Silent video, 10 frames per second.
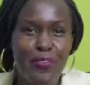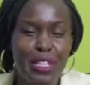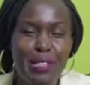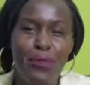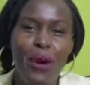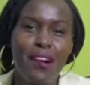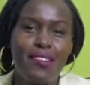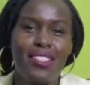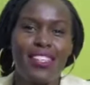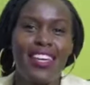affordable
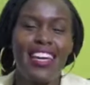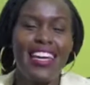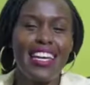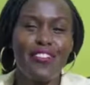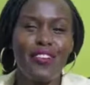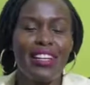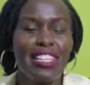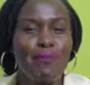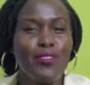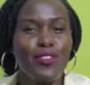housing. If you
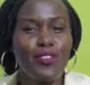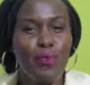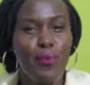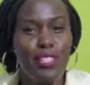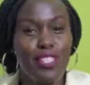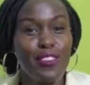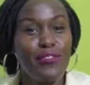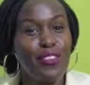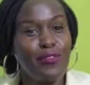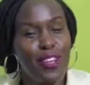can name those 2 projects
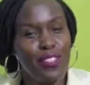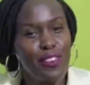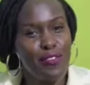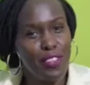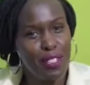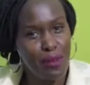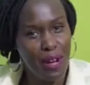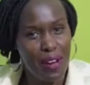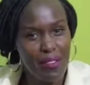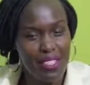of universal
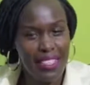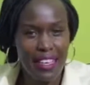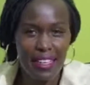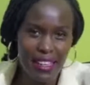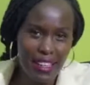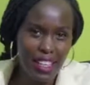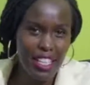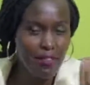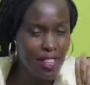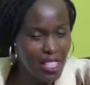affordable housing, aka
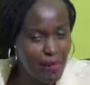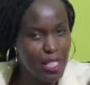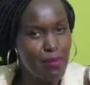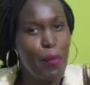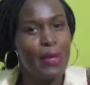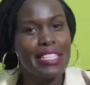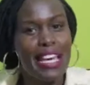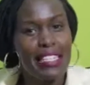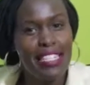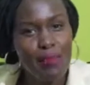universal multipurpose
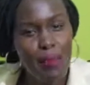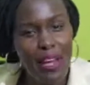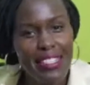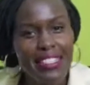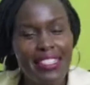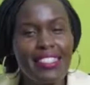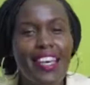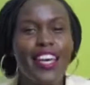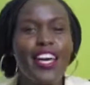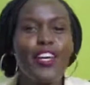enterprises,
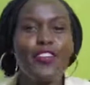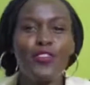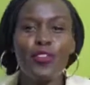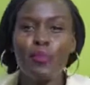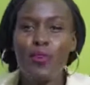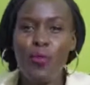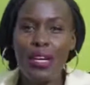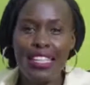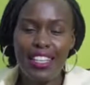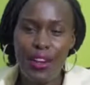you'll be
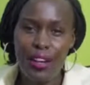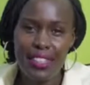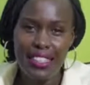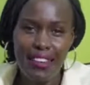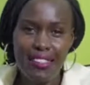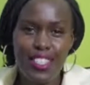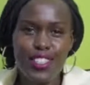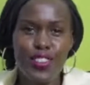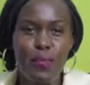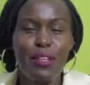winning your
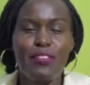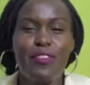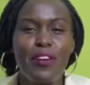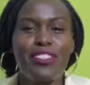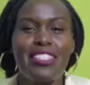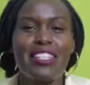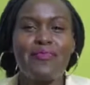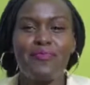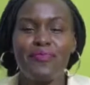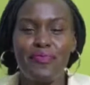100,000 shopping voucher
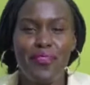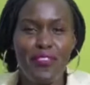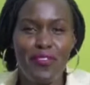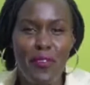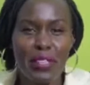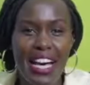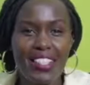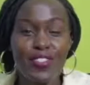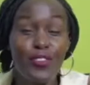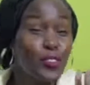for
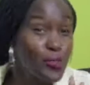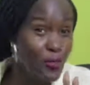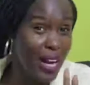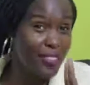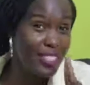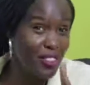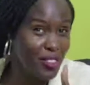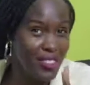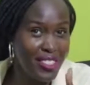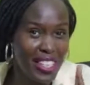lunch, for 2 actually,
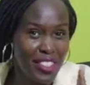not